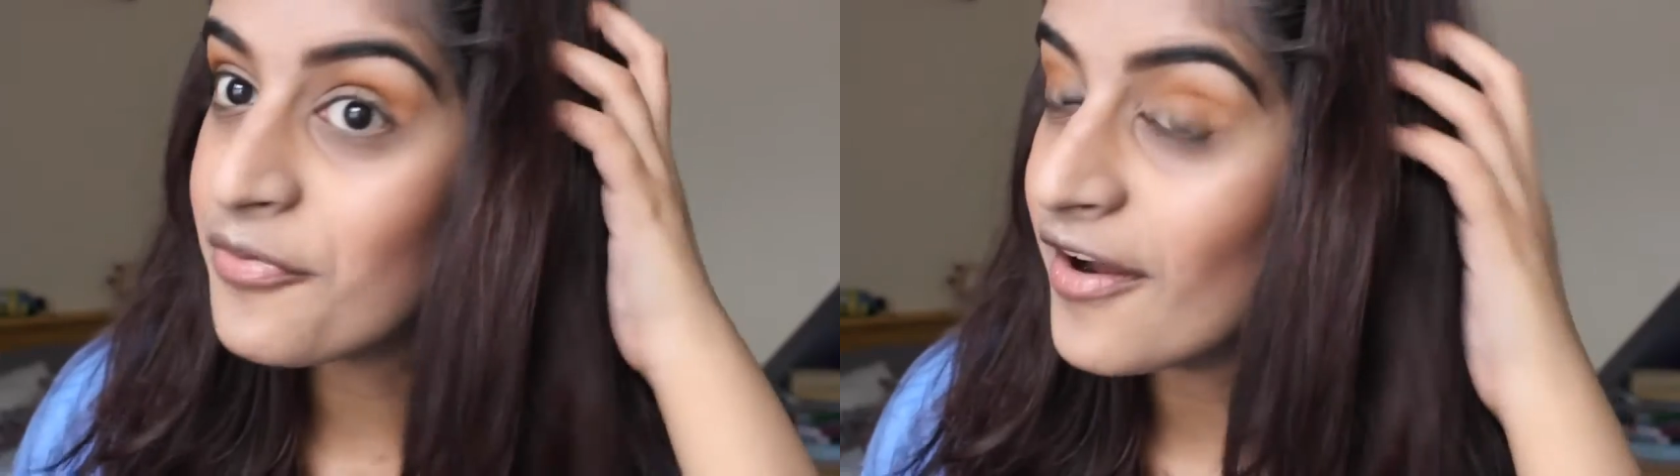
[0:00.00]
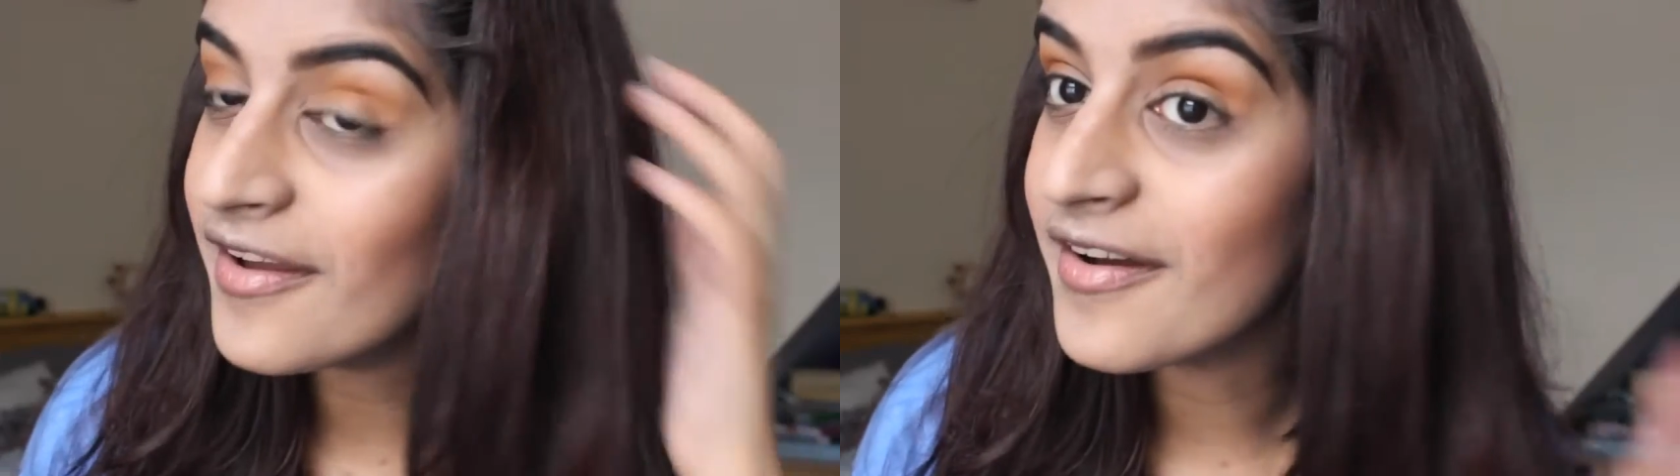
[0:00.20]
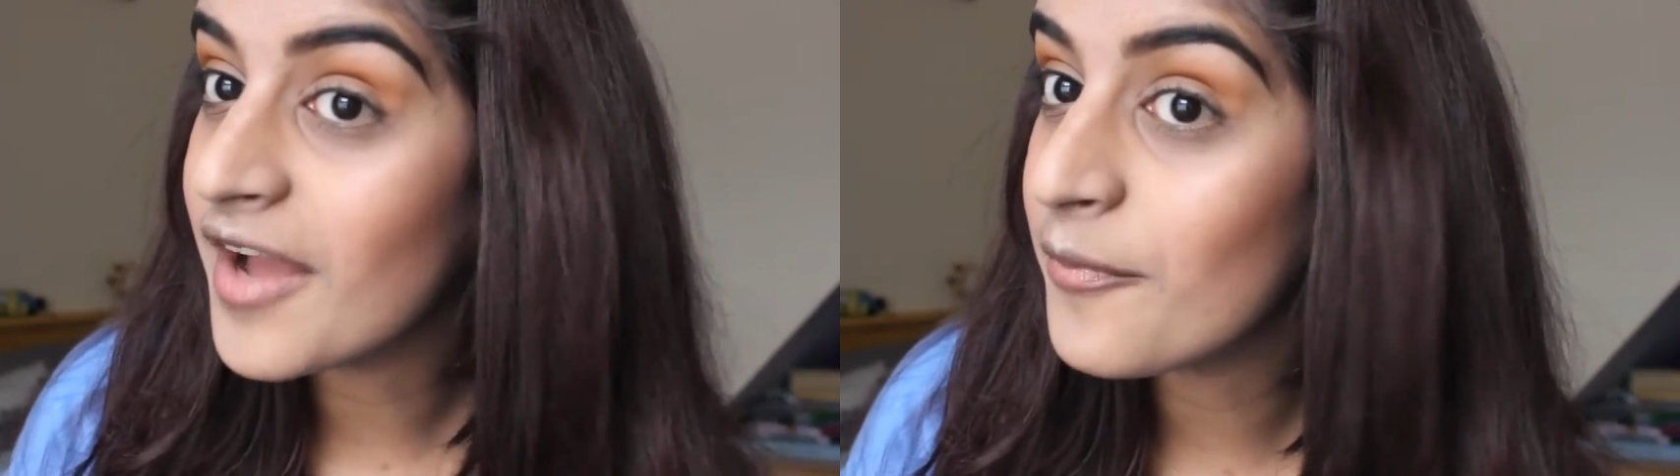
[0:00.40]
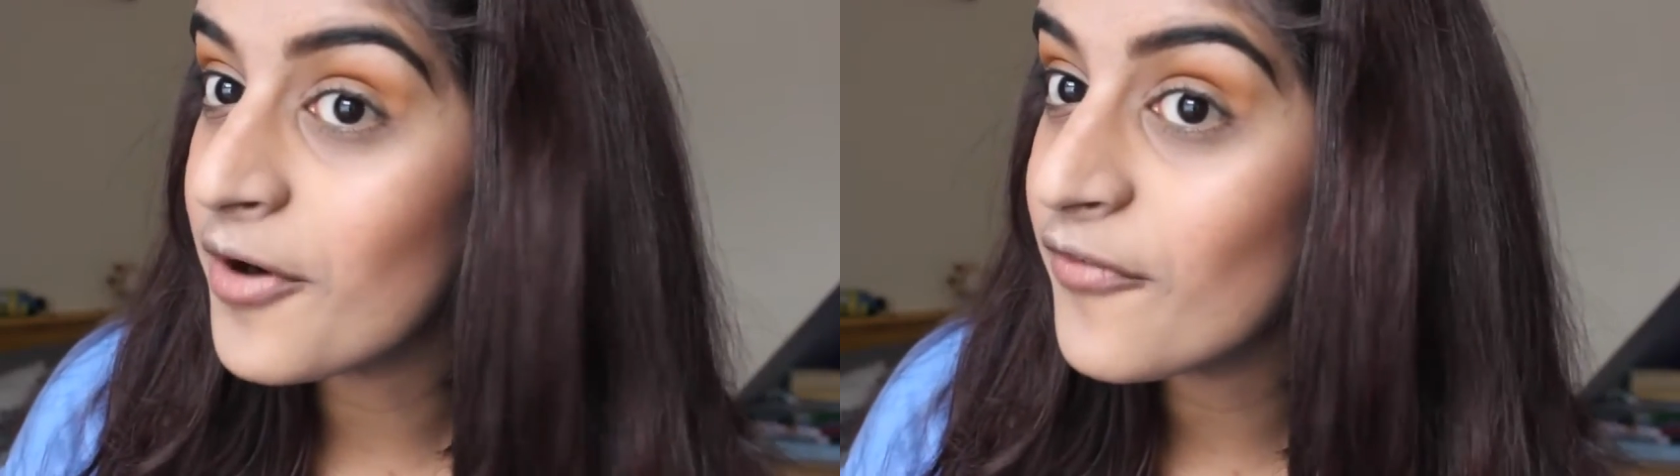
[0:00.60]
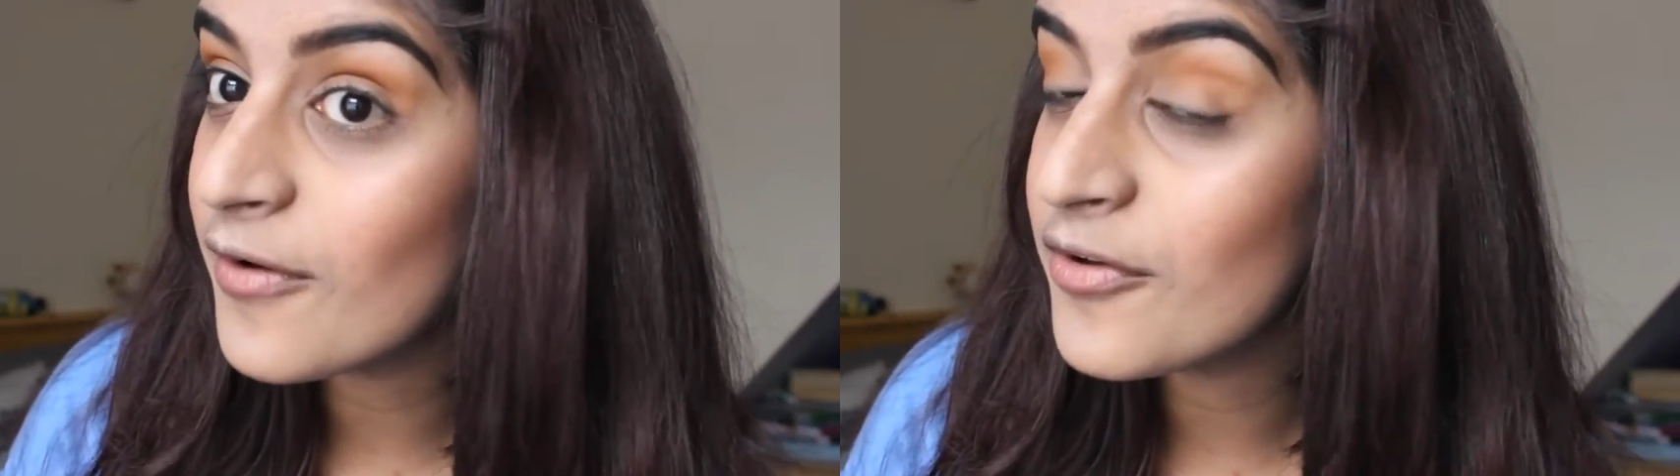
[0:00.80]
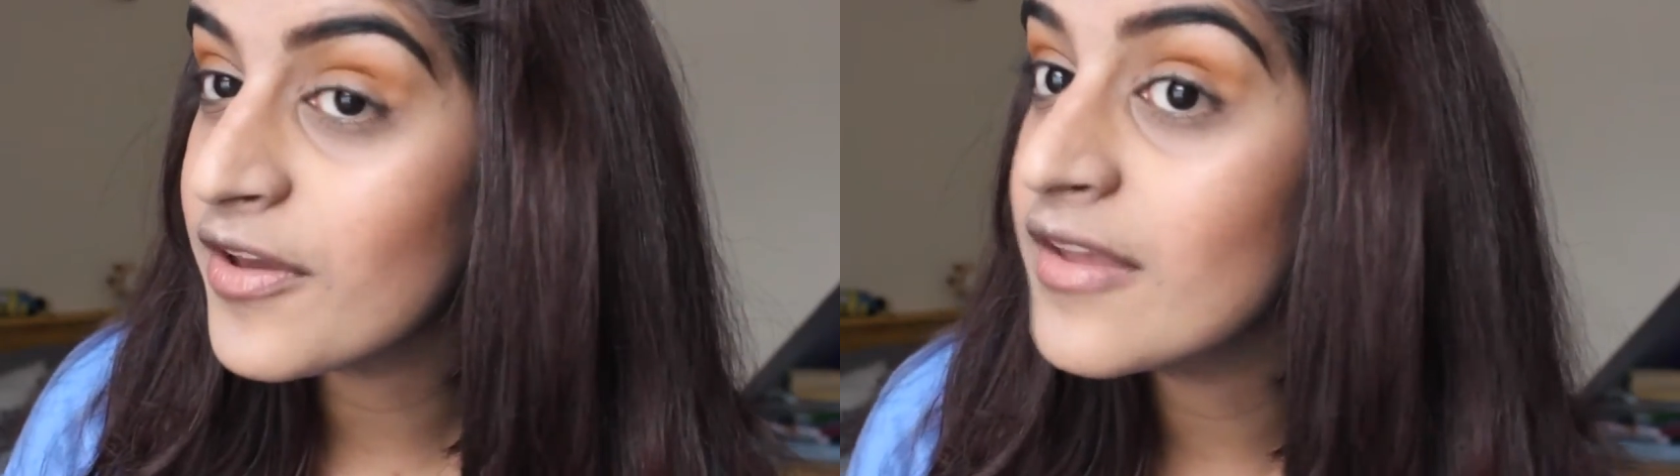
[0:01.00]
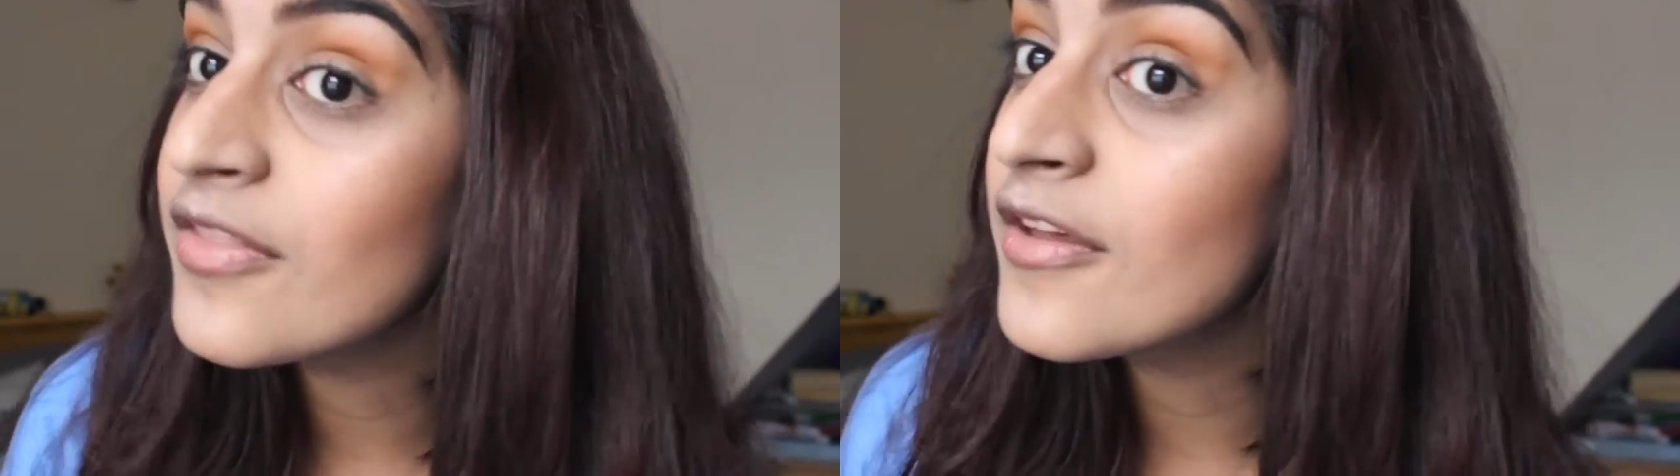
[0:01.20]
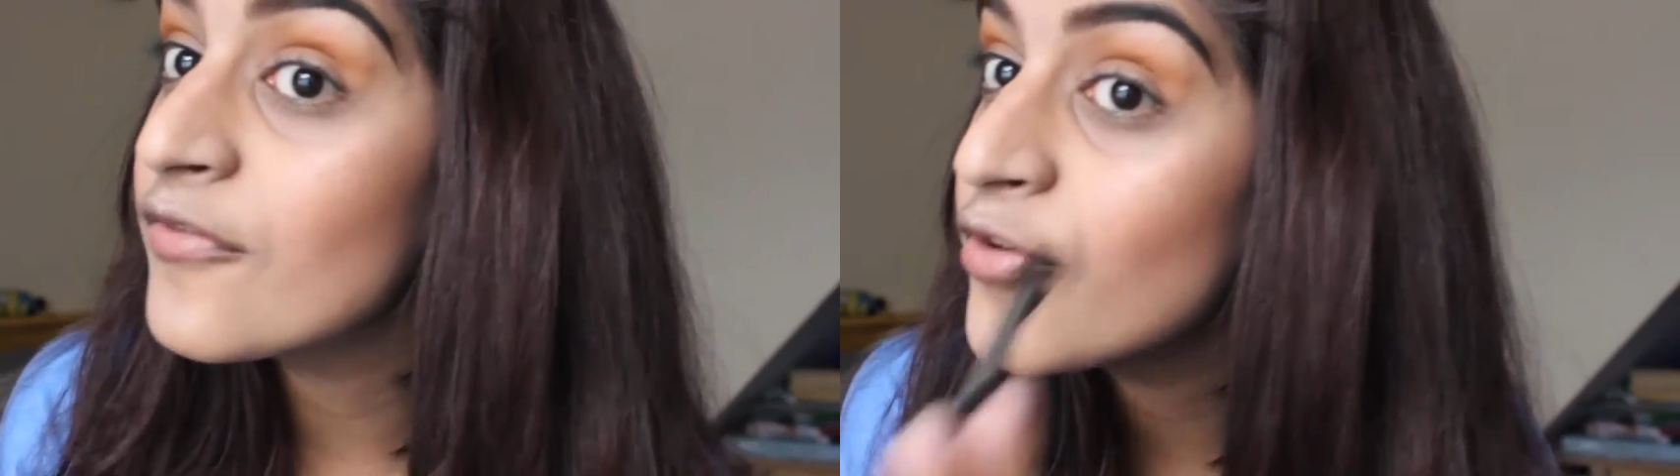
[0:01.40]
bright on camera if I look
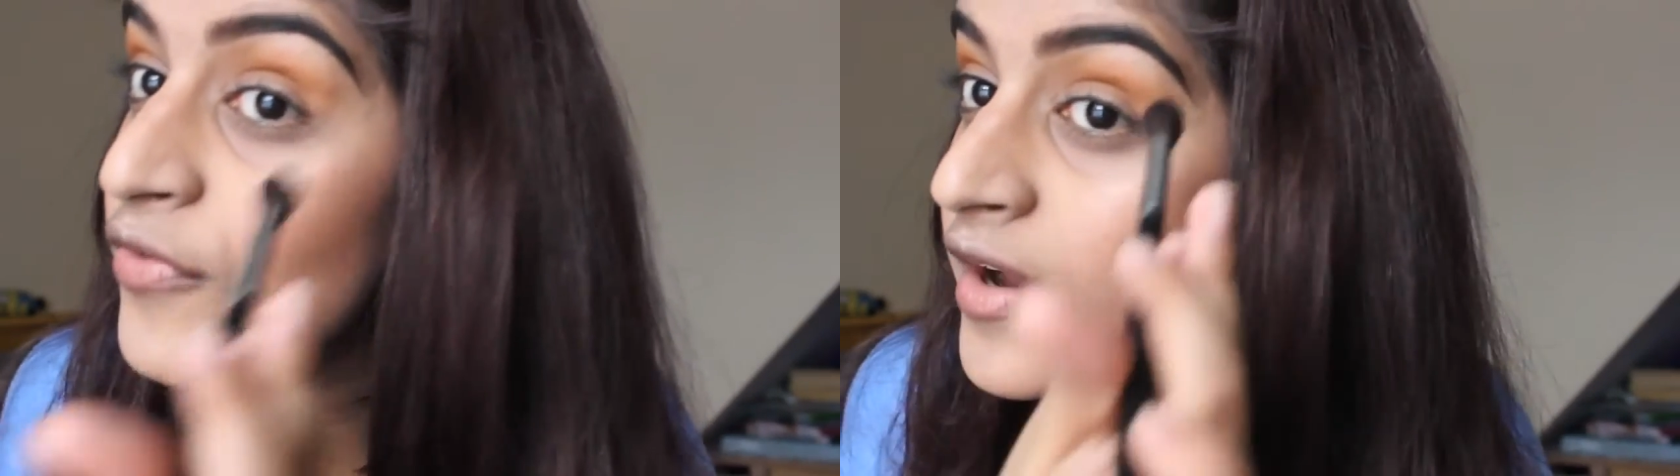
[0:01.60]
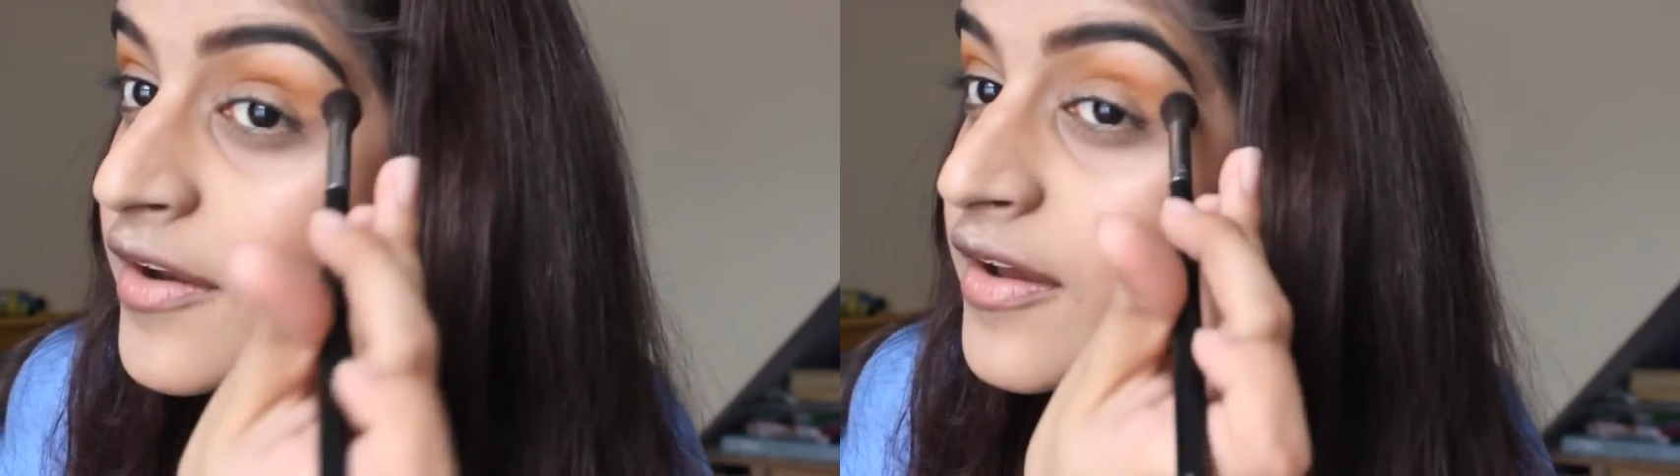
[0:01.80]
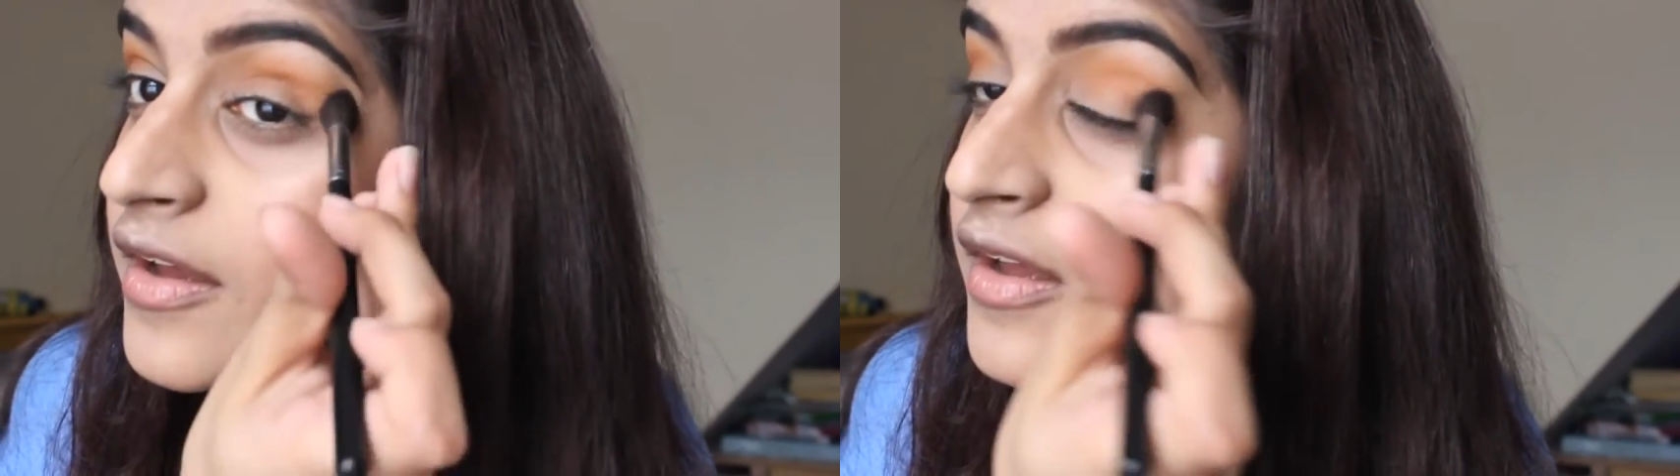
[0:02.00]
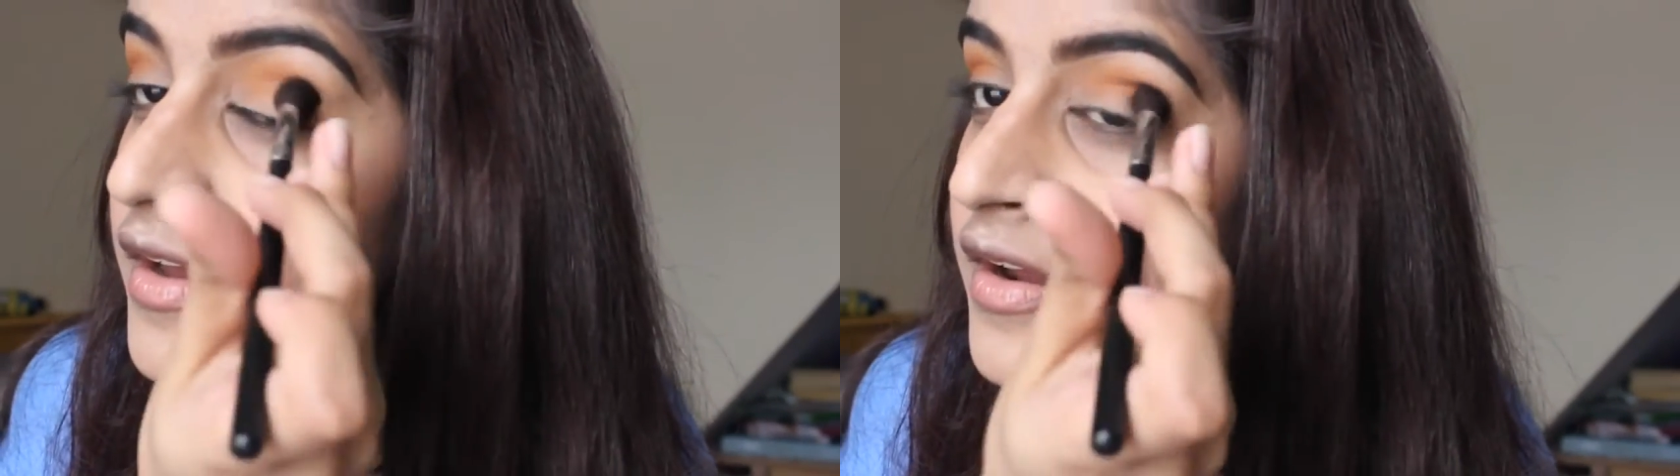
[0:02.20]
in the viewfinder.